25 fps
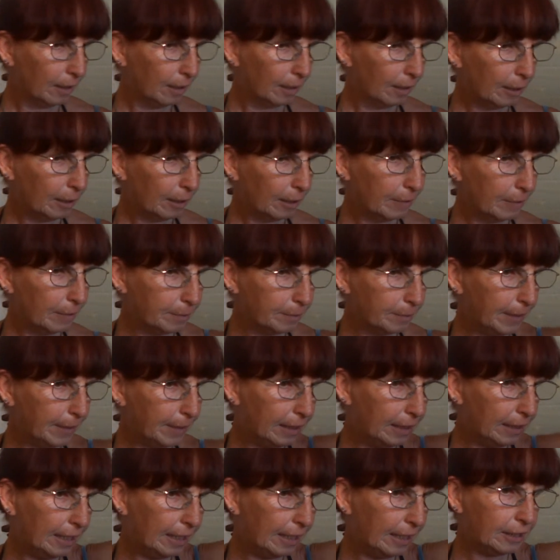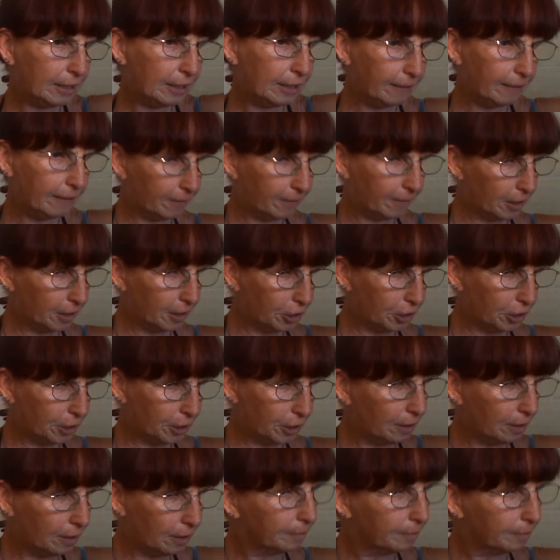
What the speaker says: There must be an easy version.